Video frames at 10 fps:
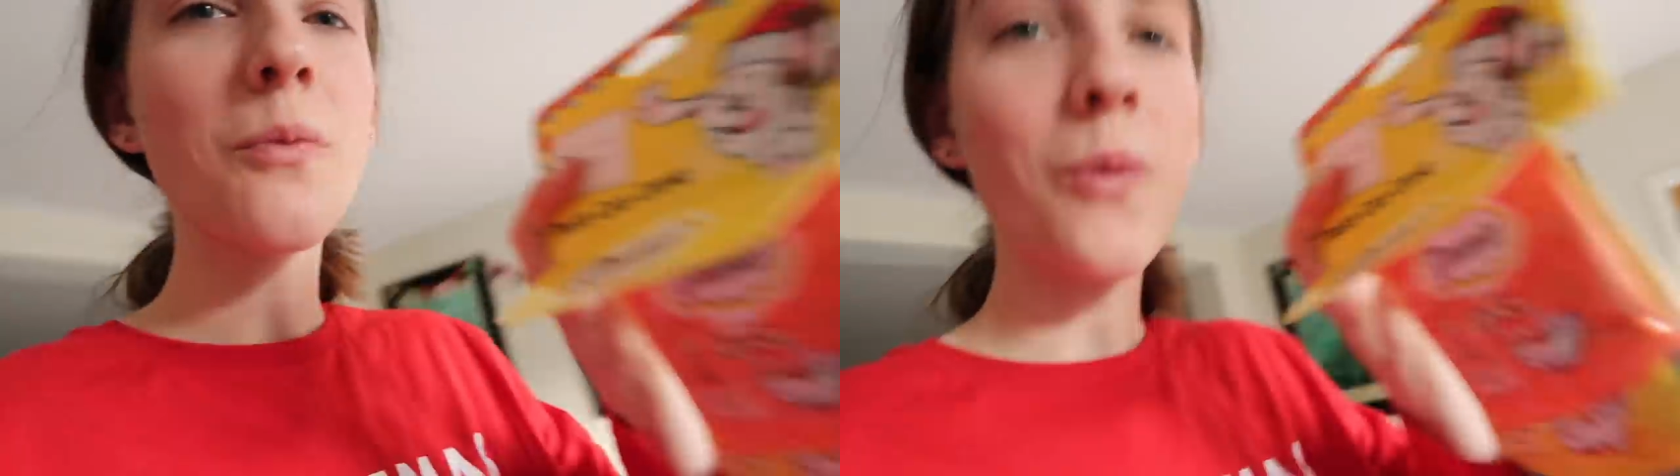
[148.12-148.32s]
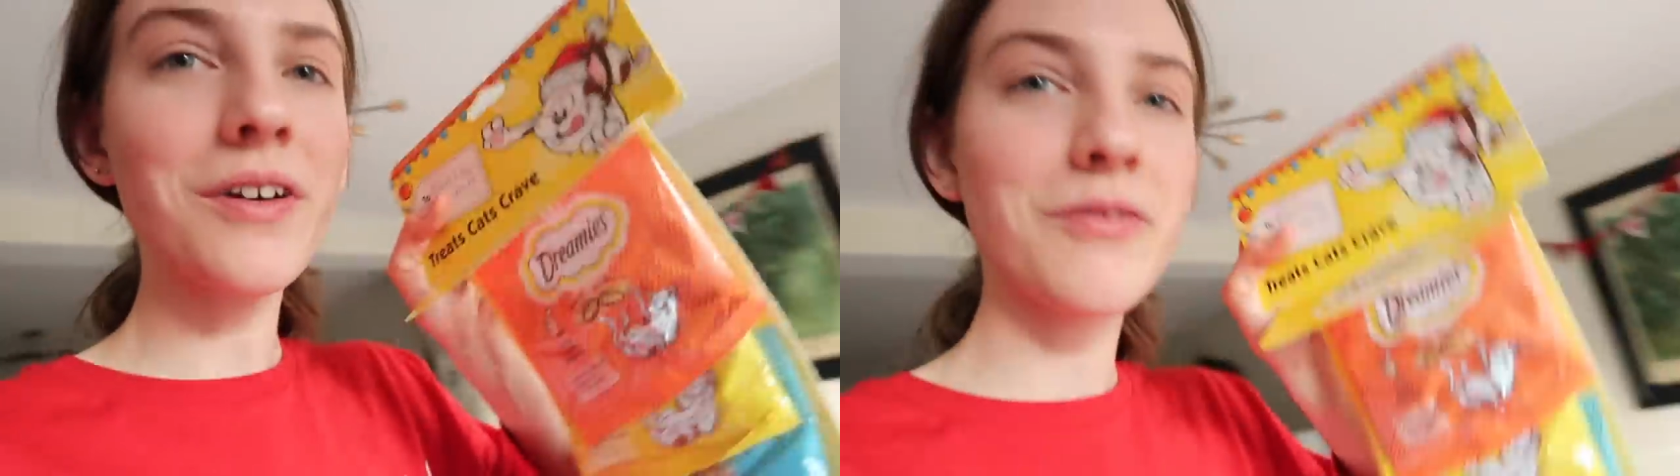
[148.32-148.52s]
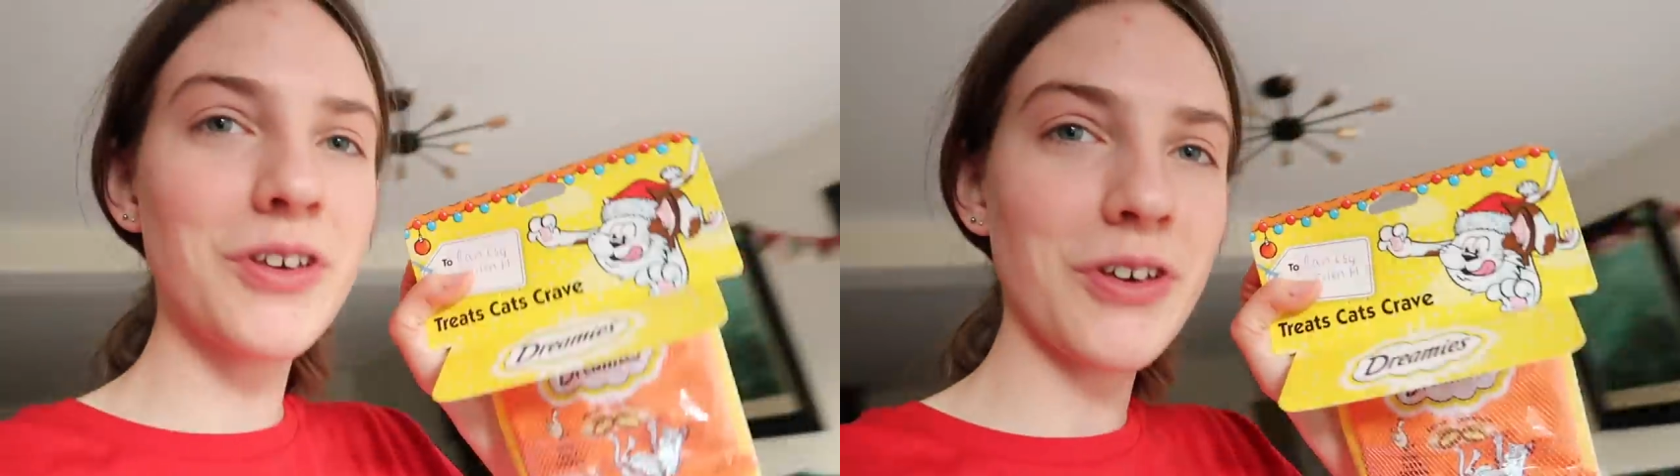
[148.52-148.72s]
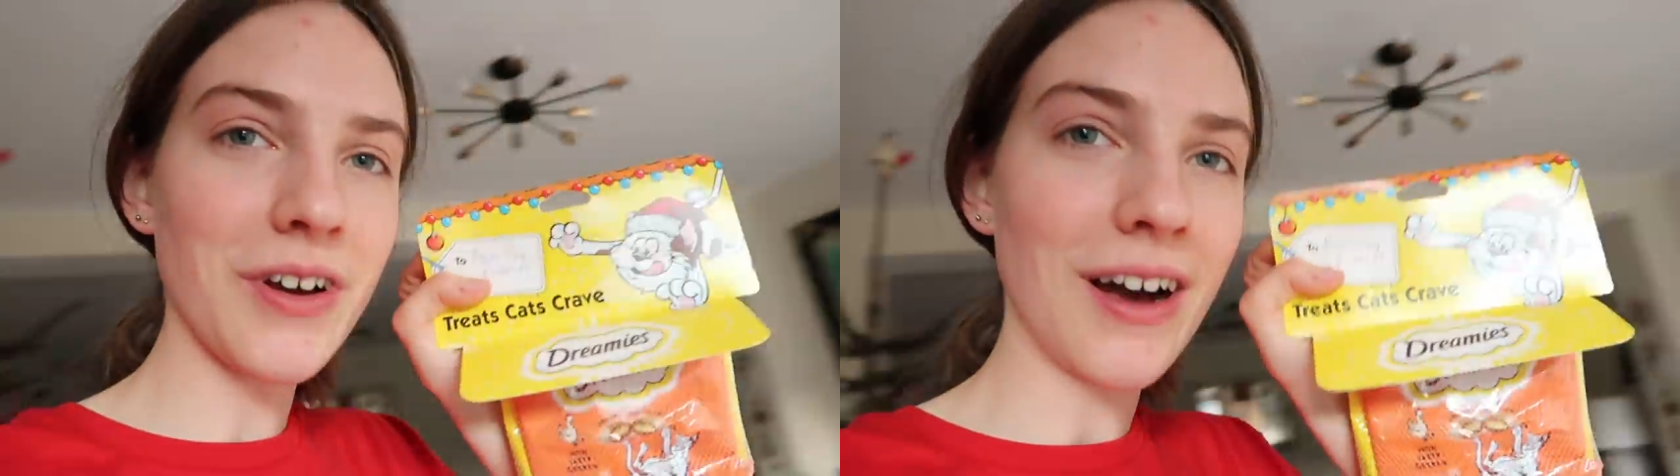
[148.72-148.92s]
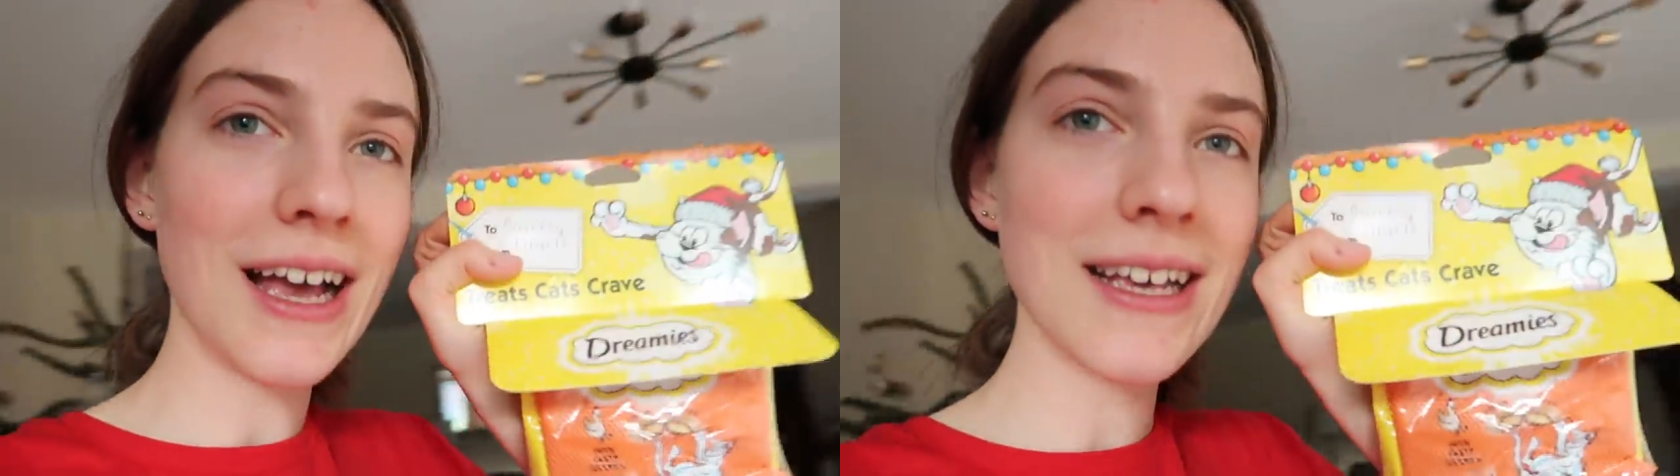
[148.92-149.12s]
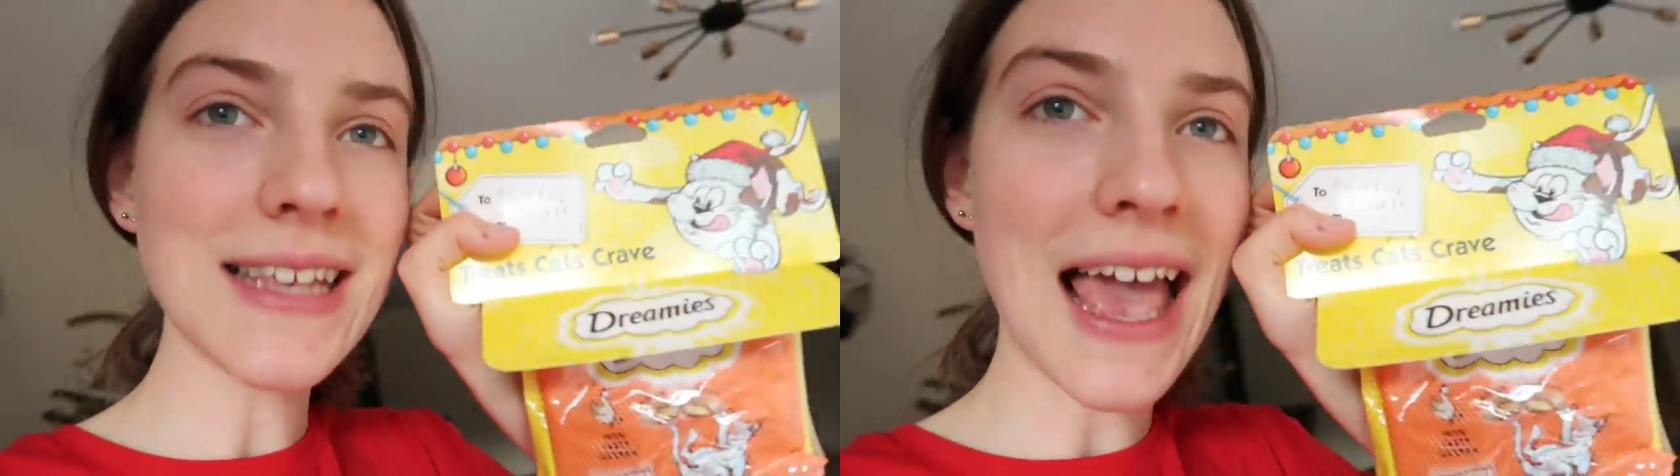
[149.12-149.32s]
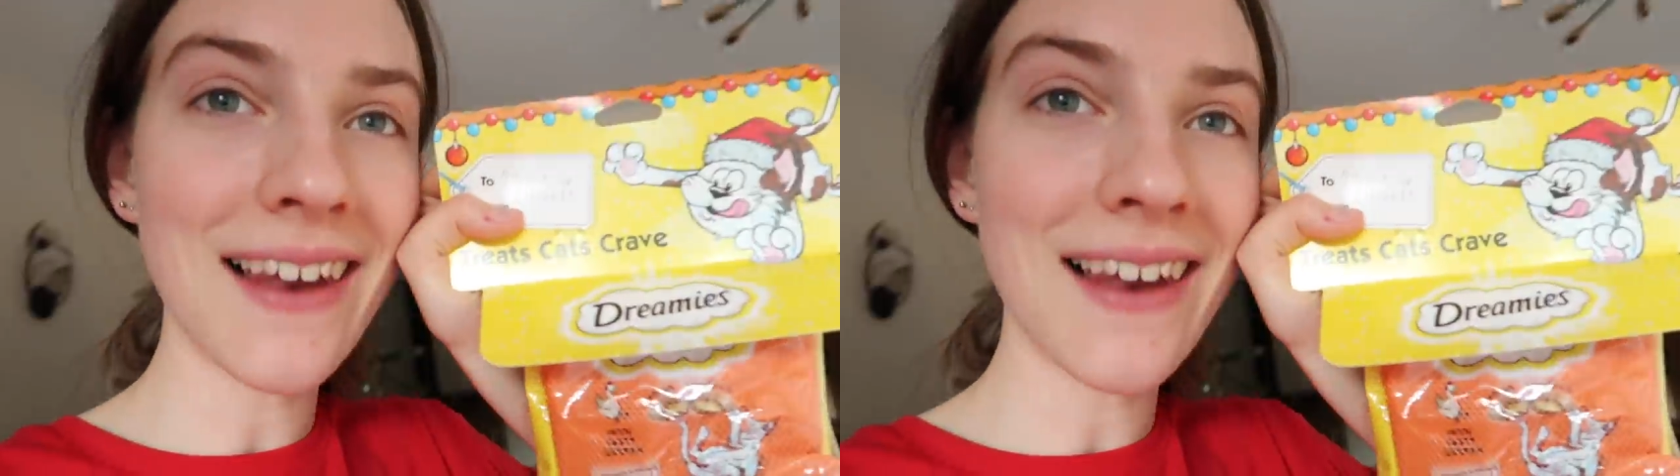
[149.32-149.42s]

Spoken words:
one of you guys,